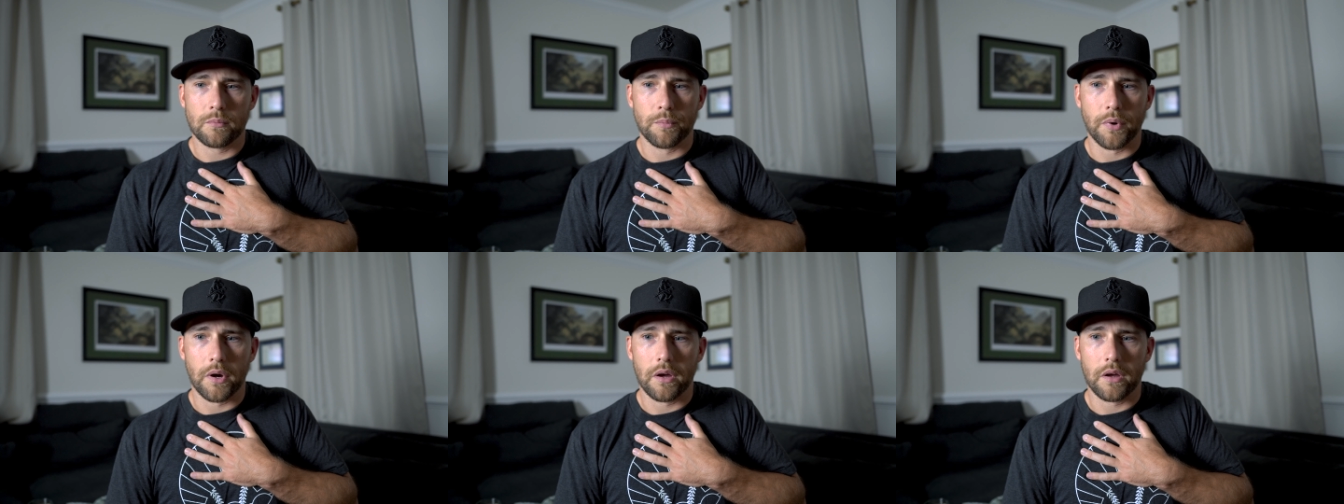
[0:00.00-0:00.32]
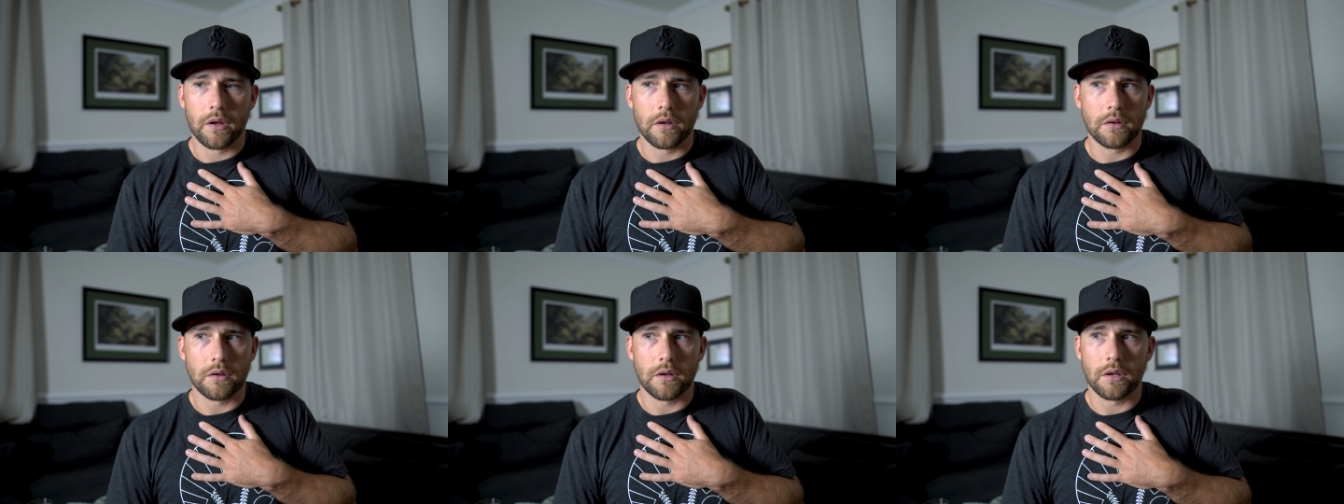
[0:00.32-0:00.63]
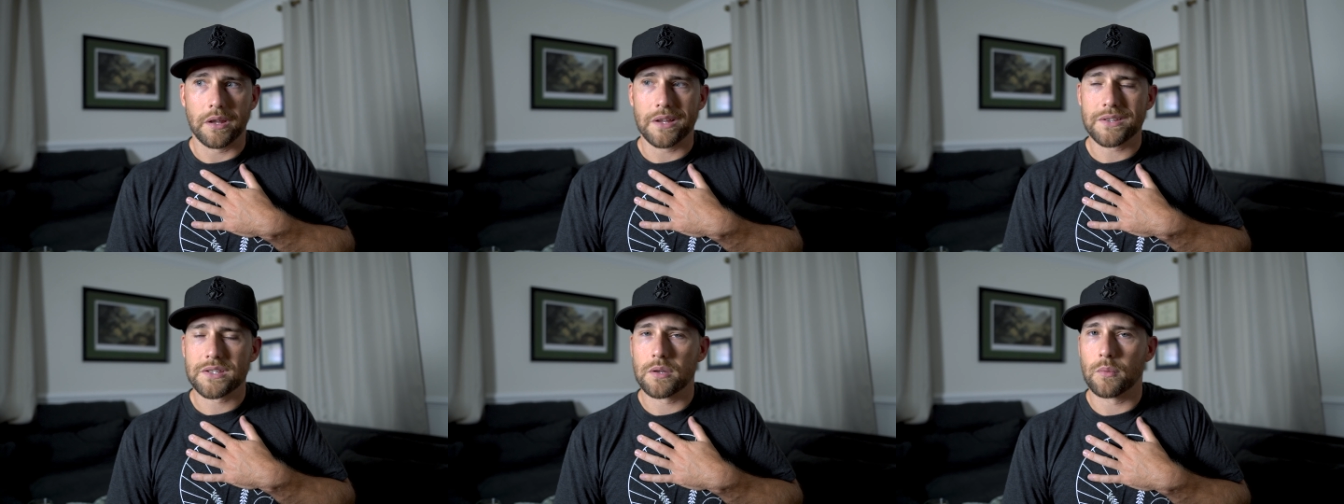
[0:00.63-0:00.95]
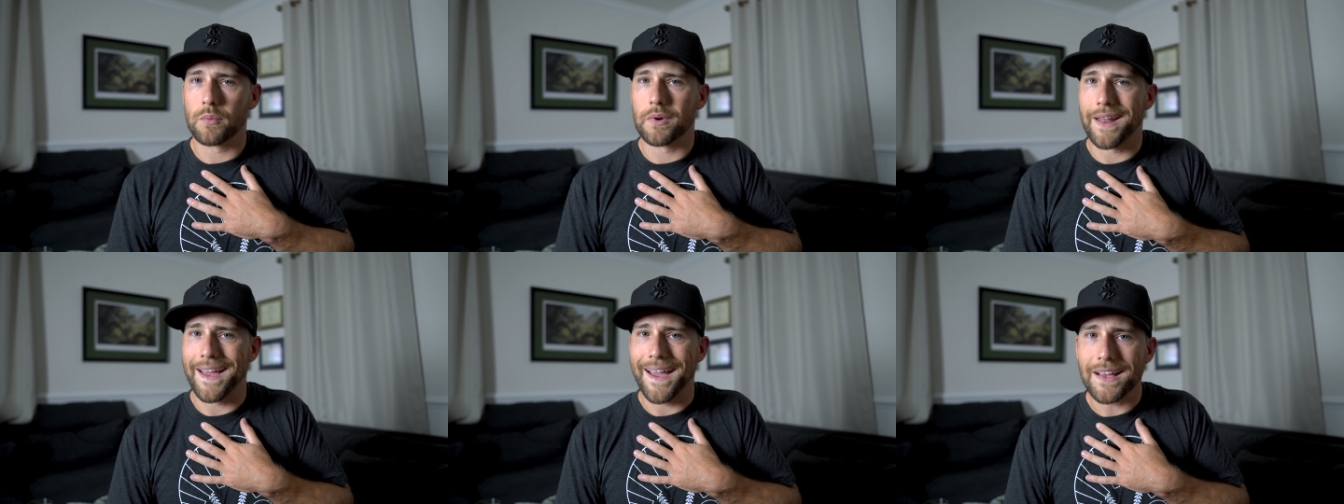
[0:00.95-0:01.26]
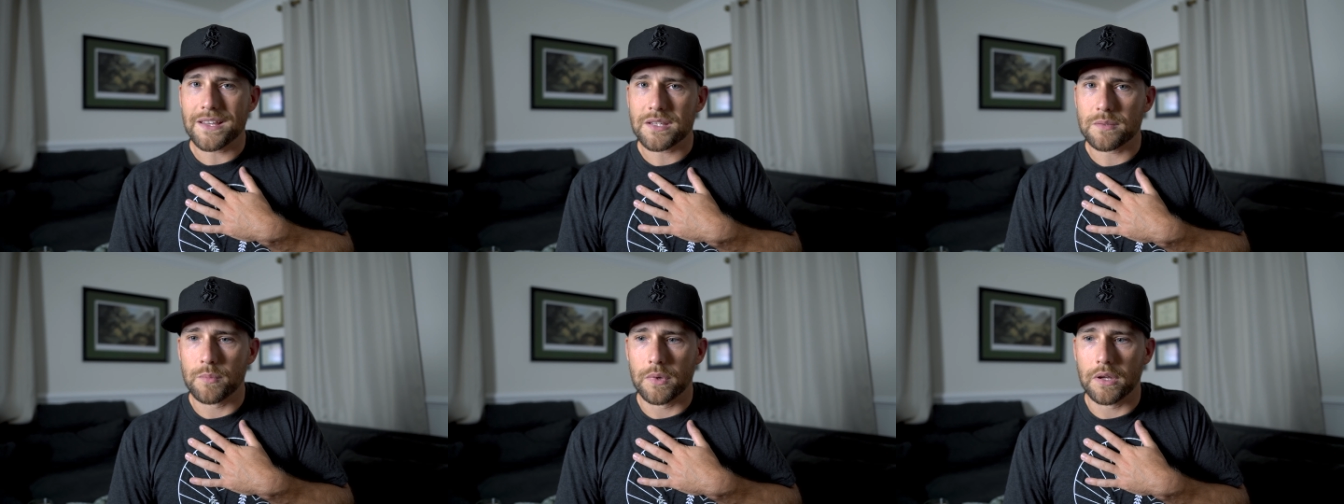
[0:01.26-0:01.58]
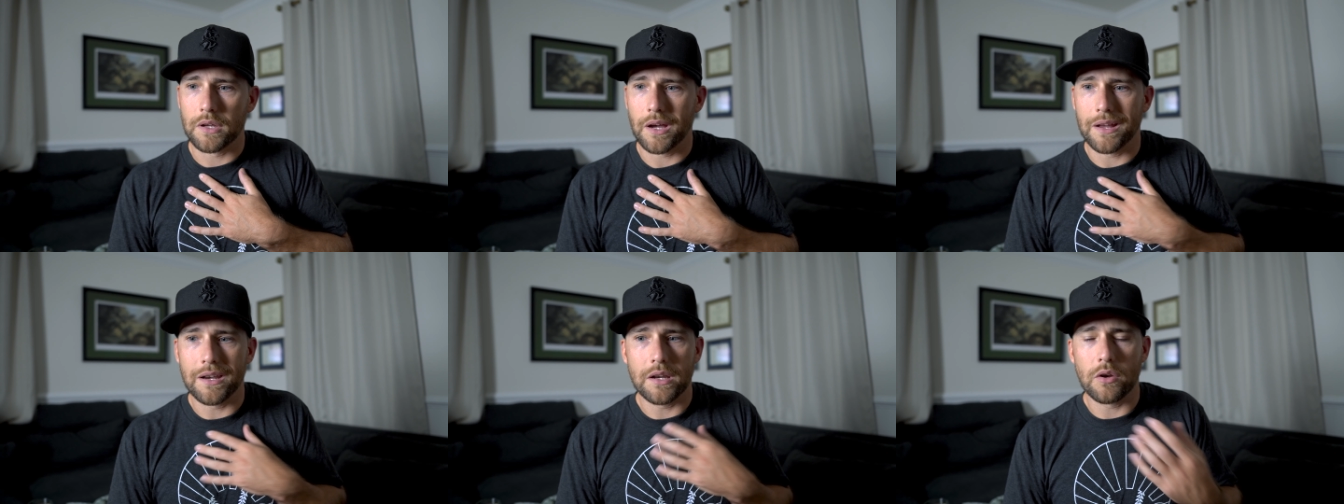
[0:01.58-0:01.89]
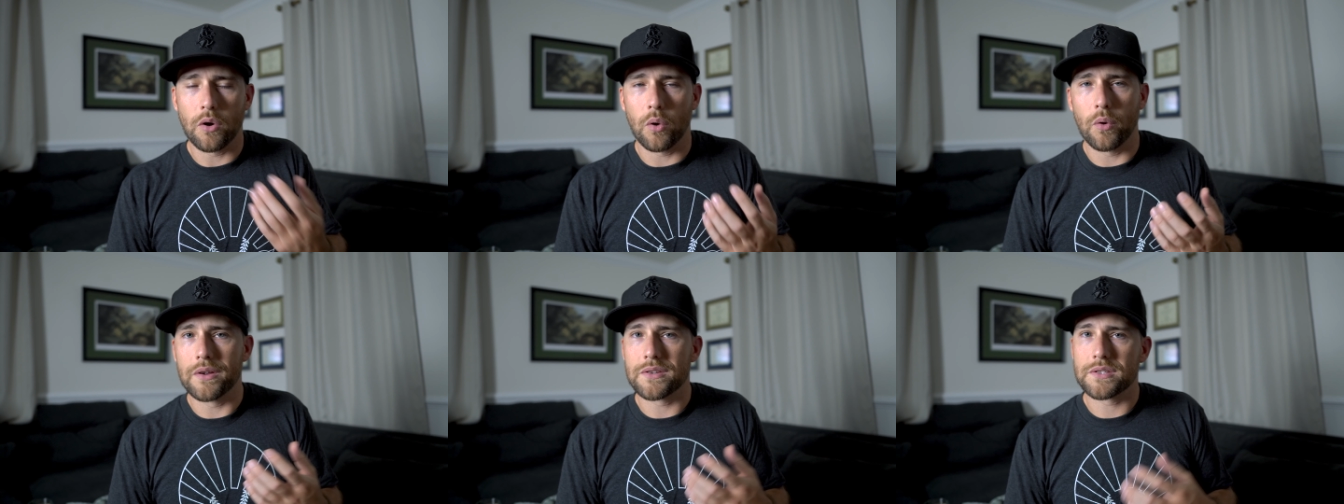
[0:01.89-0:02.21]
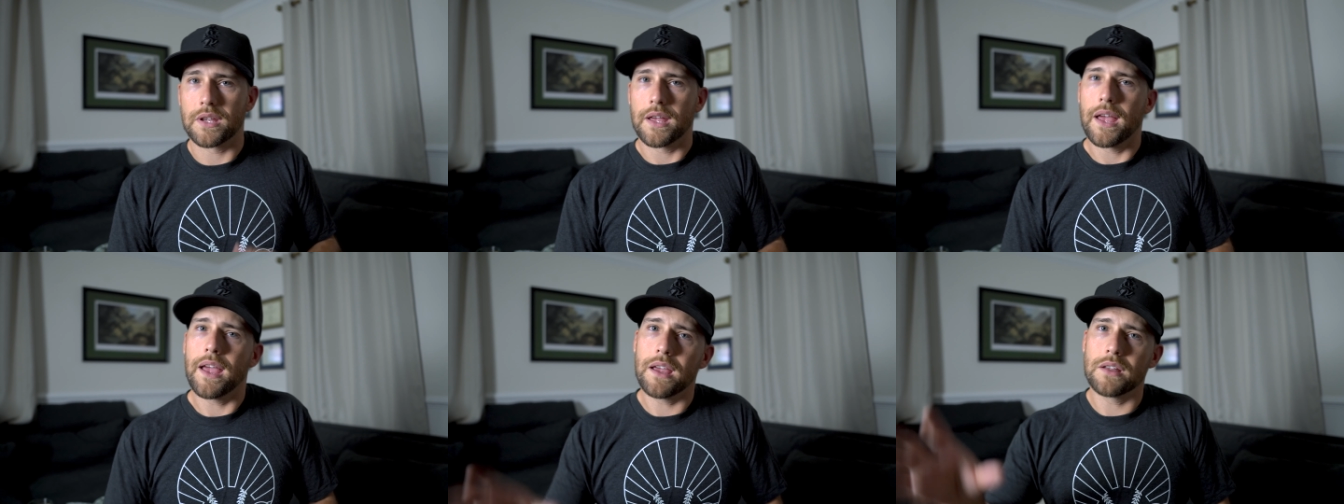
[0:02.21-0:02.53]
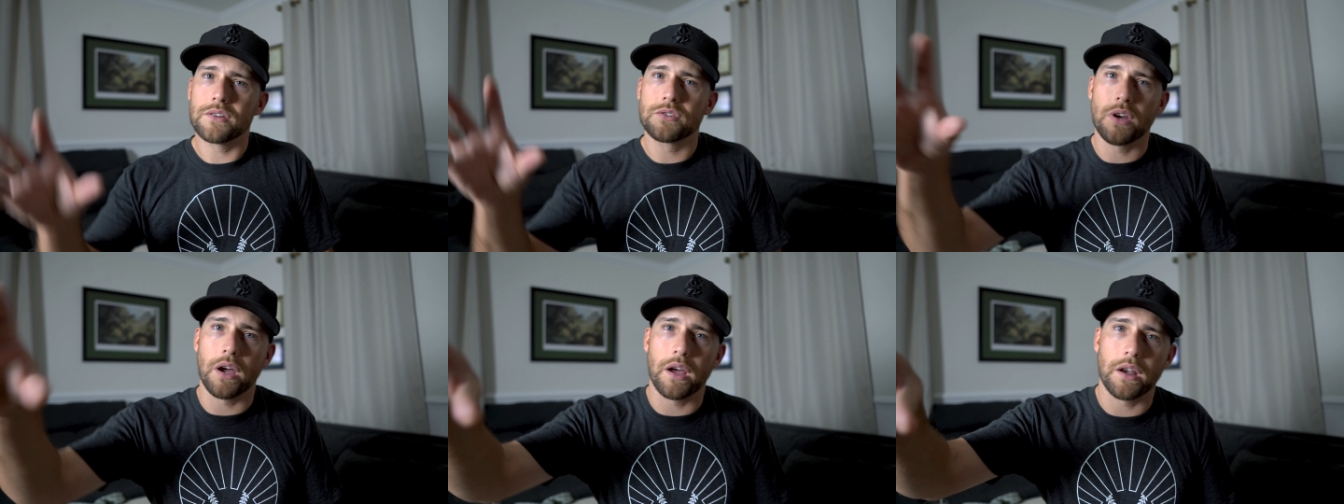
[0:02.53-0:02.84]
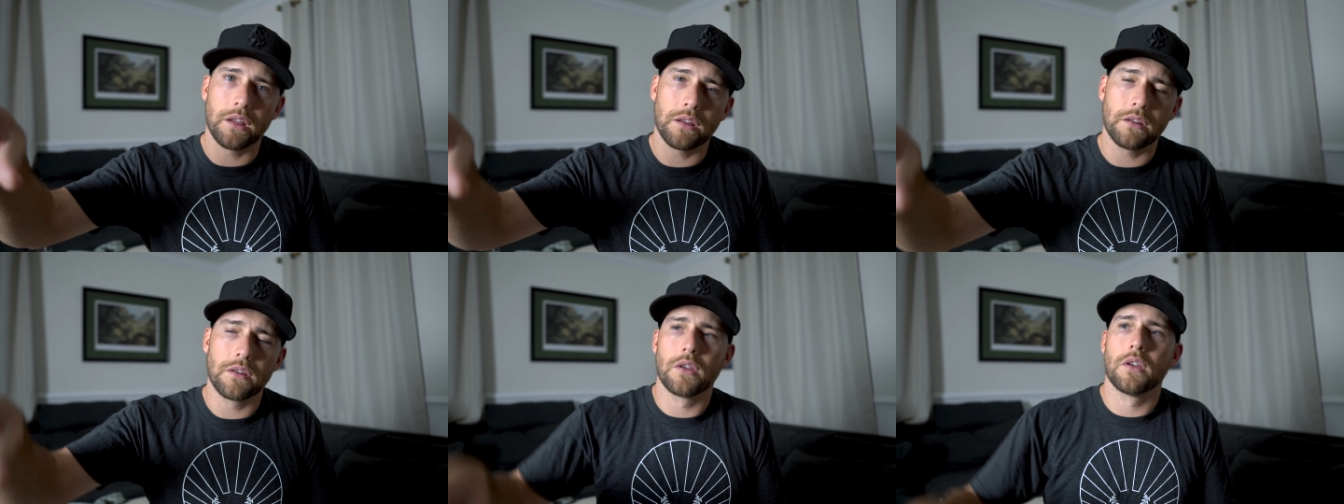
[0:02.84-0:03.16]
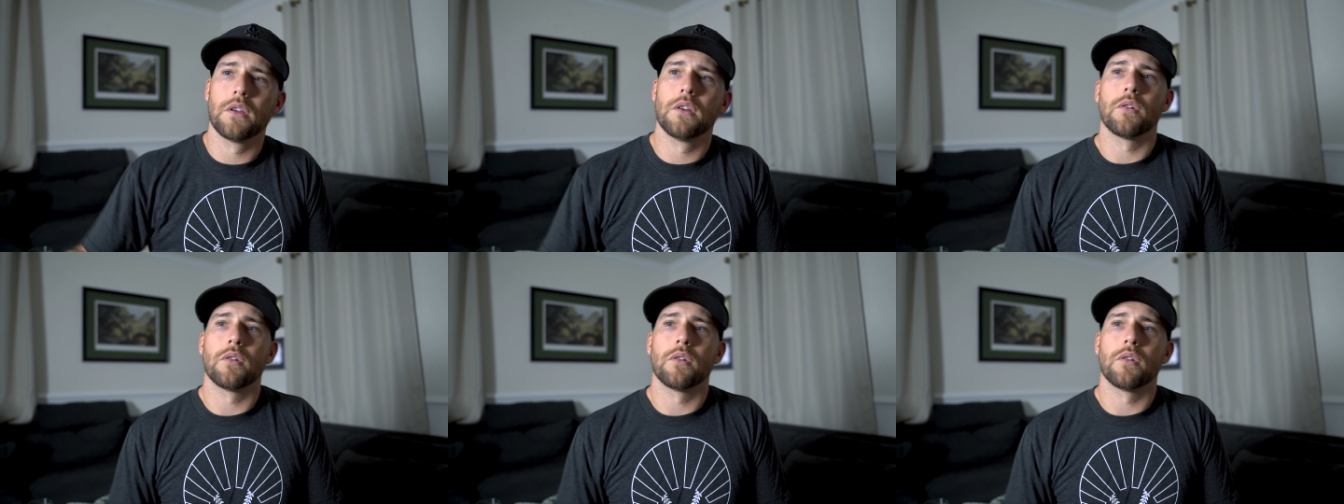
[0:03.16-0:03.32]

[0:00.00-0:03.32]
but unless someone asked me, I didn't always say, hey, Johnny,